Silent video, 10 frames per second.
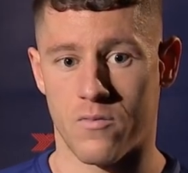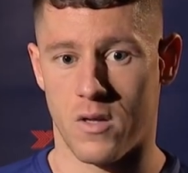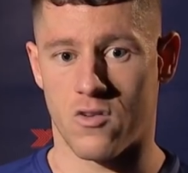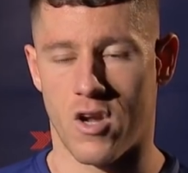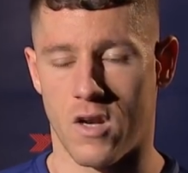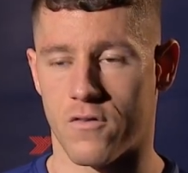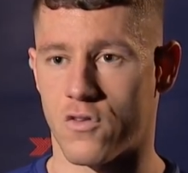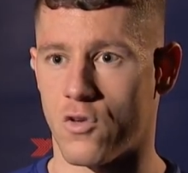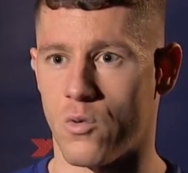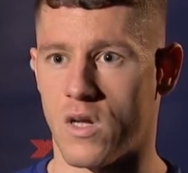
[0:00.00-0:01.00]
I've been training for
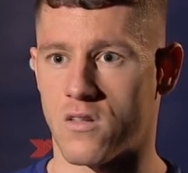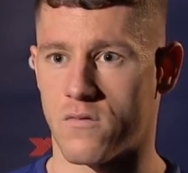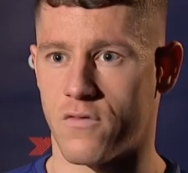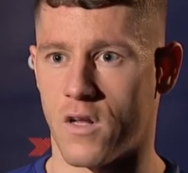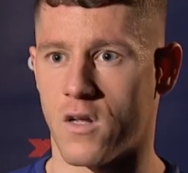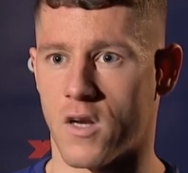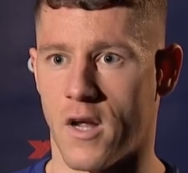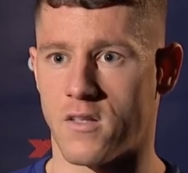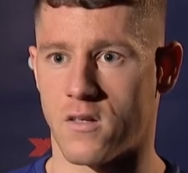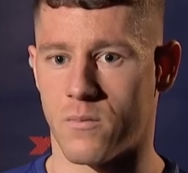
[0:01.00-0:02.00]
2 weeks. I'm feeling
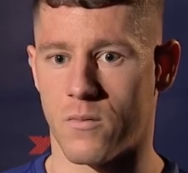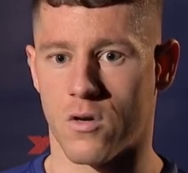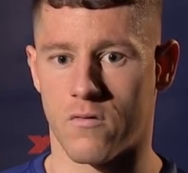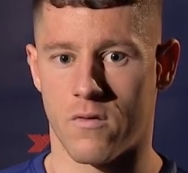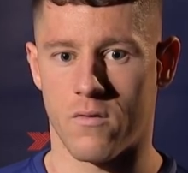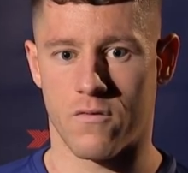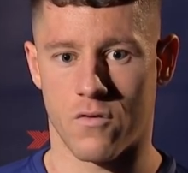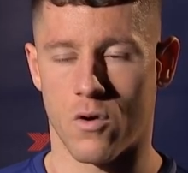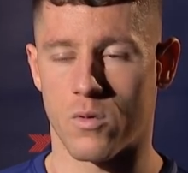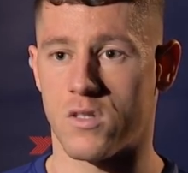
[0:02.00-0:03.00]
great and I'm looking
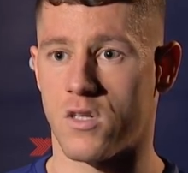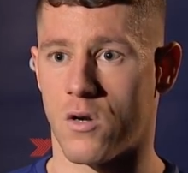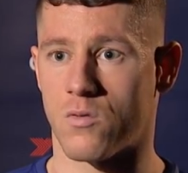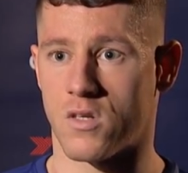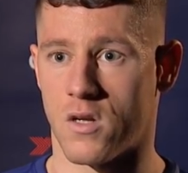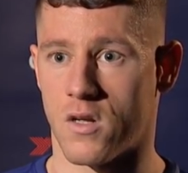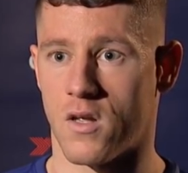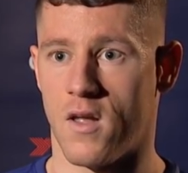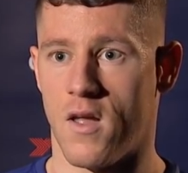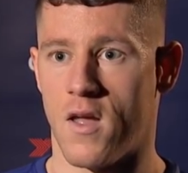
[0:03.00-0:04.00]
forward to, you know, to
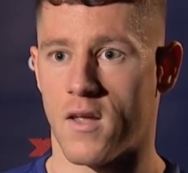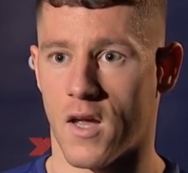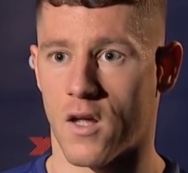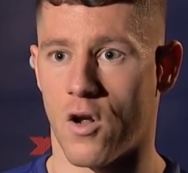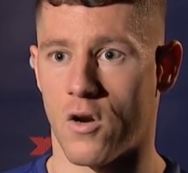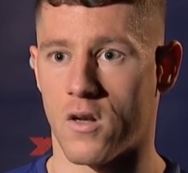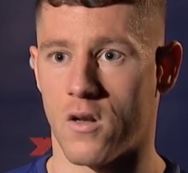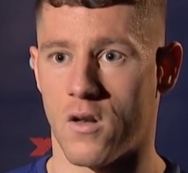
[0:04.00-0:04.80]
kicking on